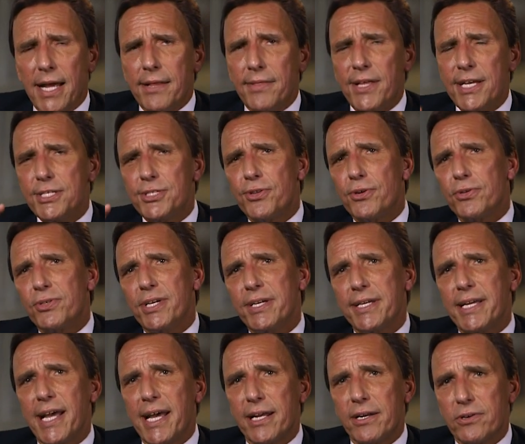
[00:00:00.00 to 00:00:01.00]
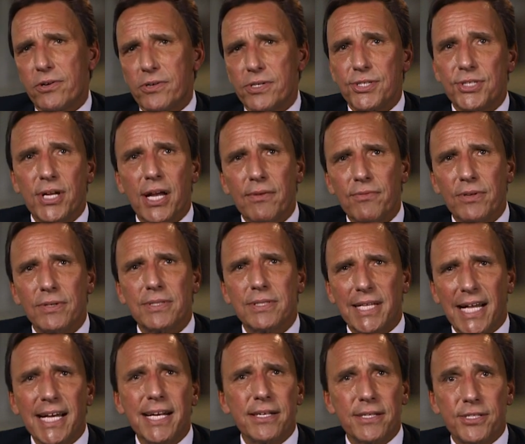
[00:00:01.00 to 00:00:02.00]
These 13 categories cover a
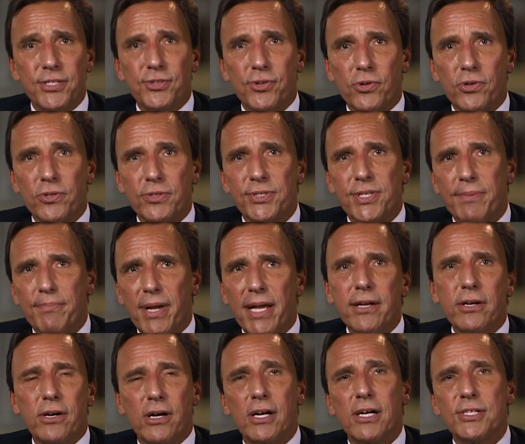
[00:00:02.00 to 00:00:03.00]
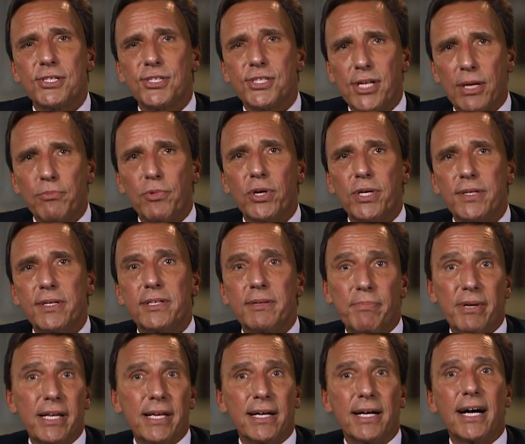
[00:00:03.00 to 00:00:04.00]
lot of disorders that may cause someone to
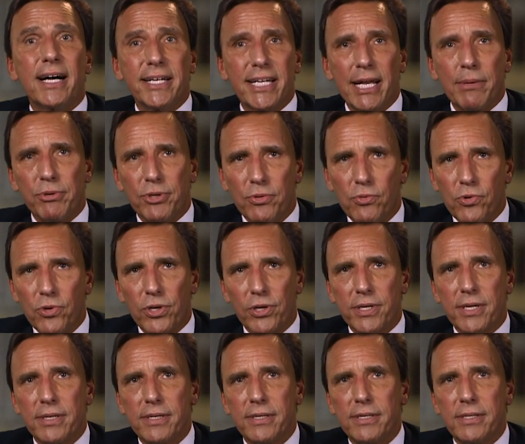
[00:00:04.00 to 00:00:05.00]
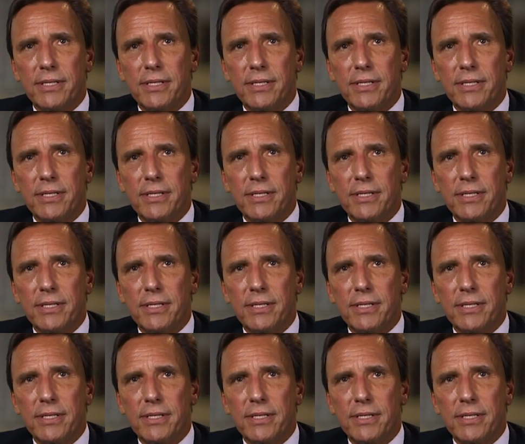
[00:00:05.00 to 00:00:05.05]
be unable to work.